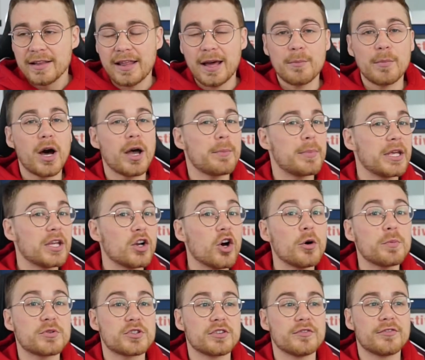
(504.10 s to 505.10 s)
that might be an
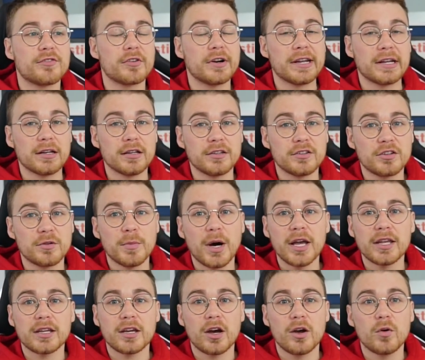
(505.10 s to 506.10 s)
option for England. You
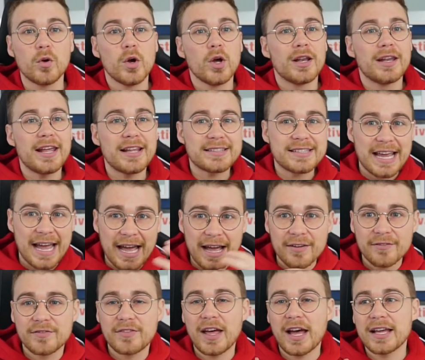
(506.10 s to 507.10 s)
might go, let's
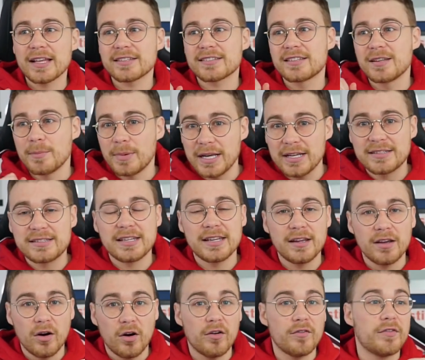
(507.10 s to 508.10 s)
have that stability
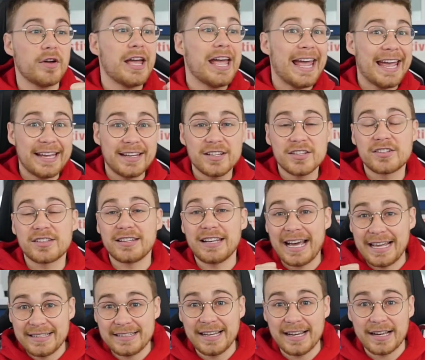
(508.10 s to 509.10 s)
of Henderson
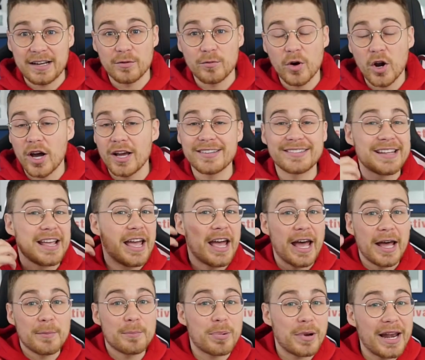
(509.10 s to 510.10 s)
and Declan Rice
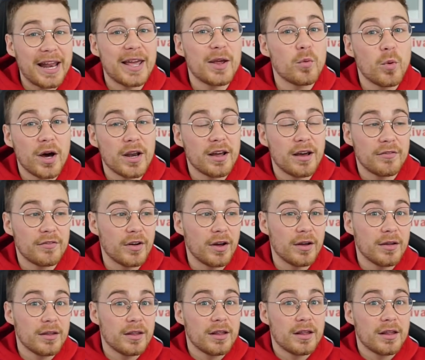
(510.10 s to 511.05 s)
and play one other.